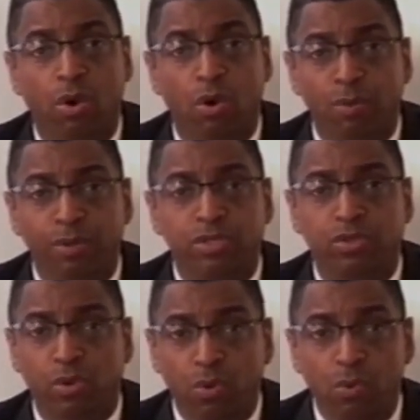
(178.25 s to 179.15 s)

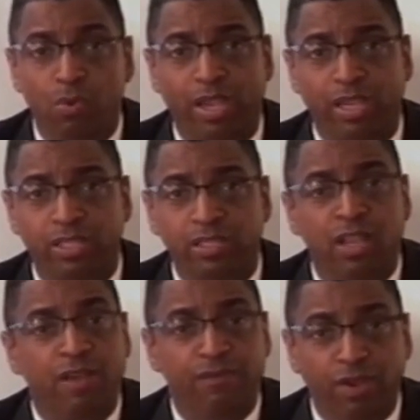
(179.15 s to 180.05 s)
Almost always,
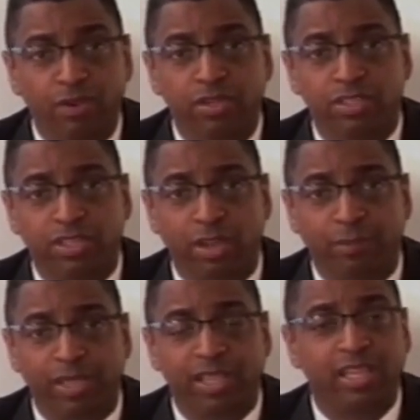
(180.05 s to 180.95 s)
voters tell
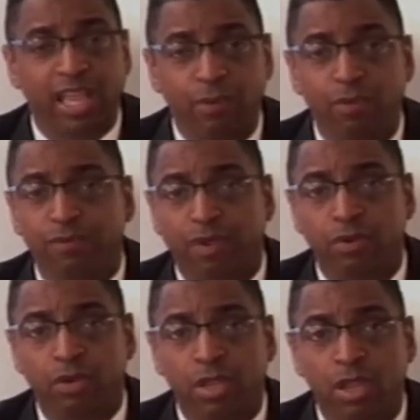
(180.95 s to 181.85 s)
me that they would
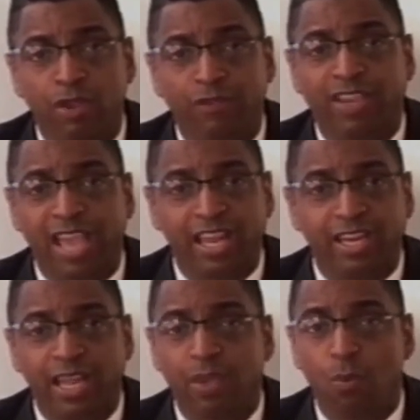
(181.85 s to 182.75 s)
vote for
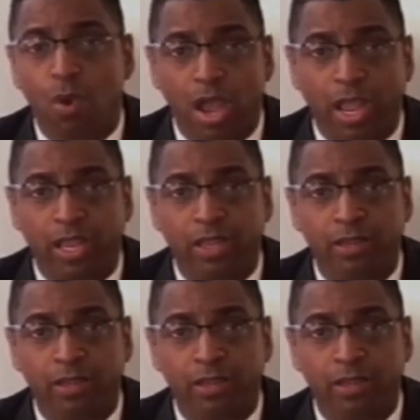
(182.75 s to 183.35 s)
candidate Y,